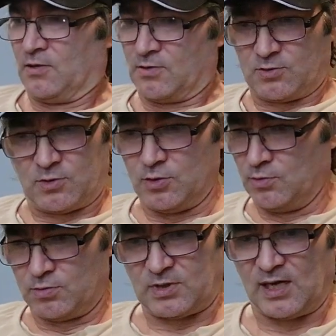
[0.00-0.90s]

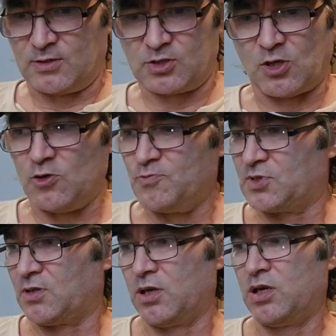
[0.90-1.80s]
two
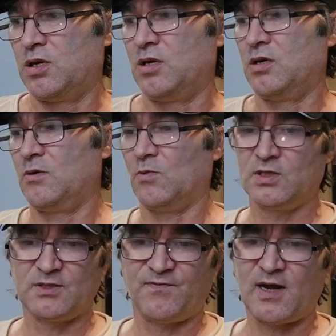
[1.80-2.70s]
telescopes.
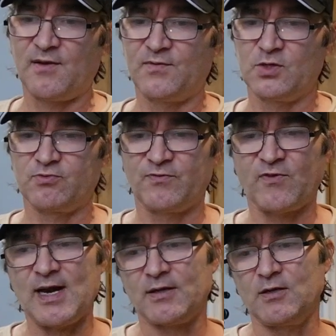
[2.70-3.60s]
One's a 5-inch
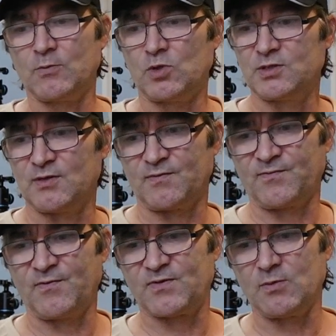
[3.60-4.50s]
refractor. One's a
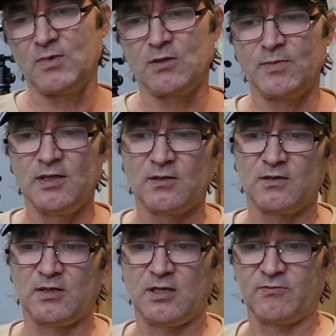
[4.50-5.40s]
50 millimeter
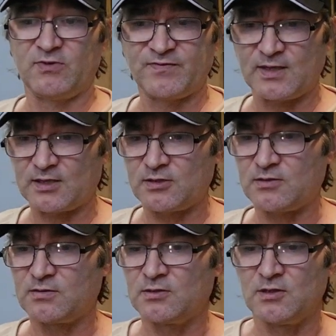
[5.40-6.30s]
reflector.
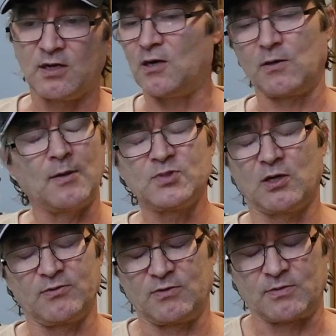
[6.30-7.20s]
Oh, I'm
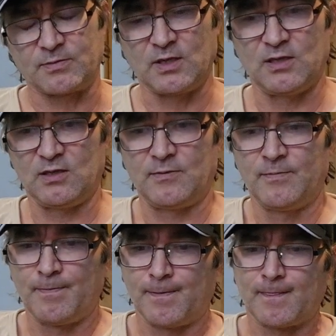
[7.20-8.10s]
sorry. A
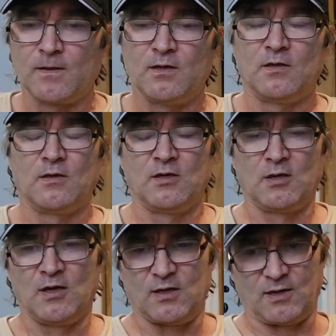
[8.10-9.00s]

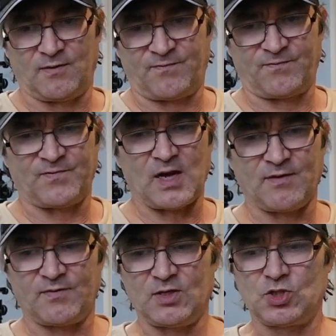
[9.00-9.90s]

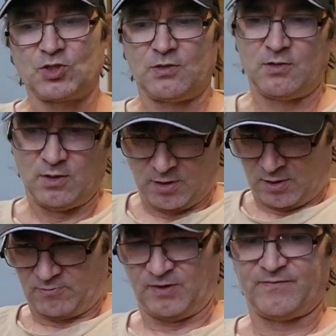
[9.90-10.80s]
5-inch
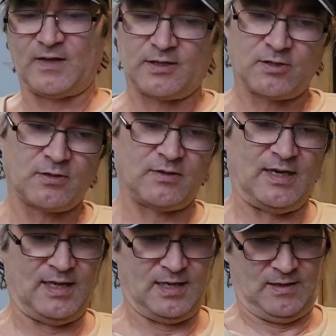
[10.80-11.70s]
reflector
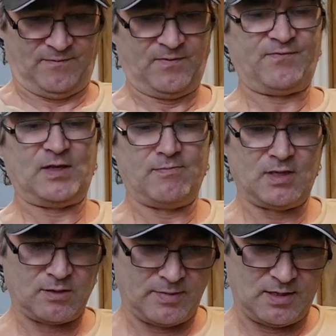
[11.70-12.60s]
and a 50
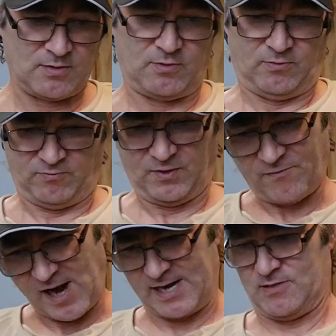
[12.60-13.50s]
millimeter
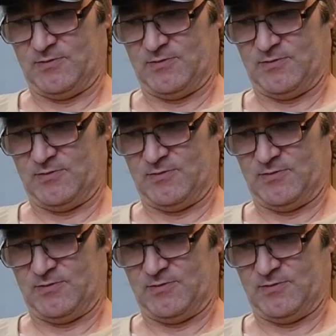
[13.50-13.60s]
refractor,